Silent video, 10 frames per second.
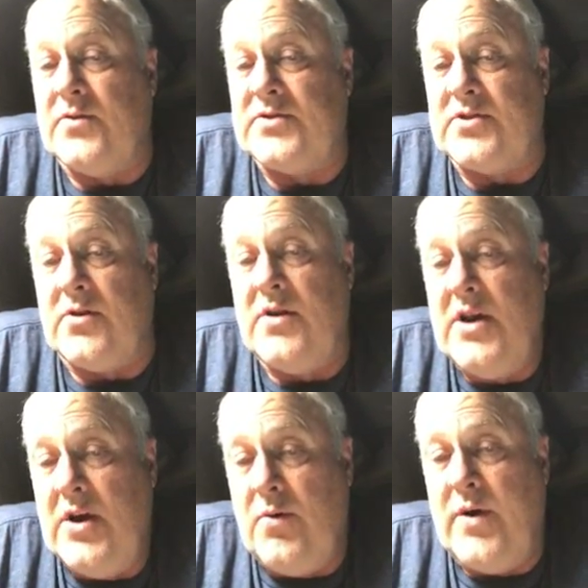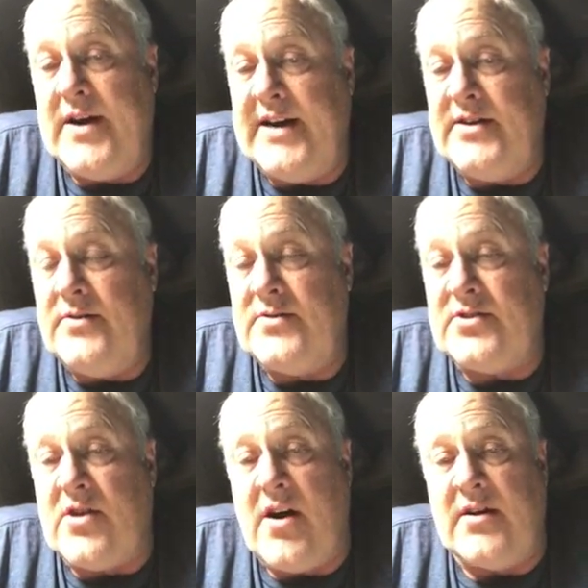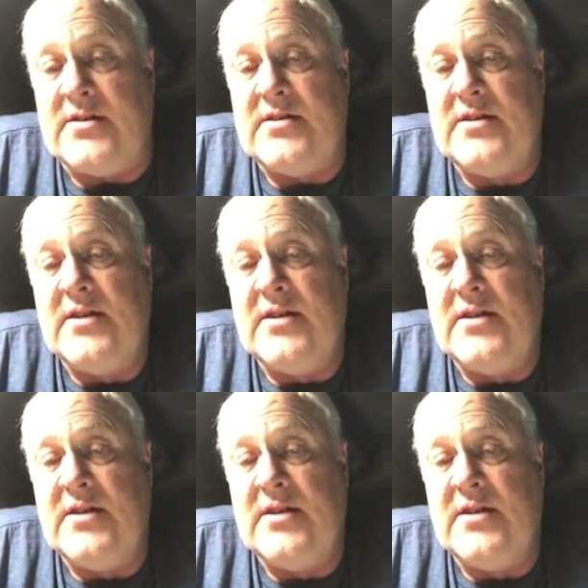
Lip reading: So when I do start